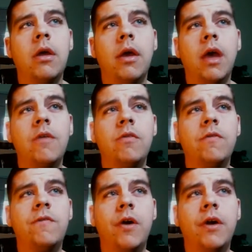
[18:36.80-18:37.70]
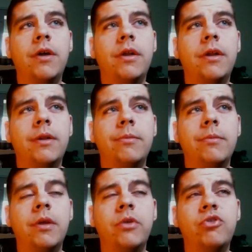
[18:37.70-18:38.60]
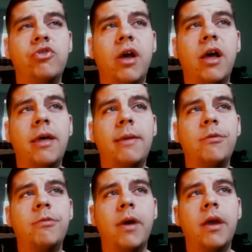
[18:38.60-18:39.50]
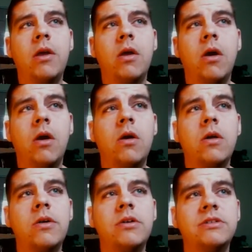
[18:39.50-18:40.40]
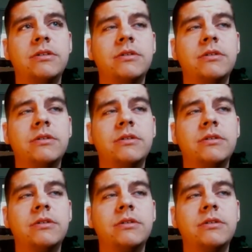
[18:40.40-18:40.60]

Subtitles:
having fun and getting jobs, buying cars, and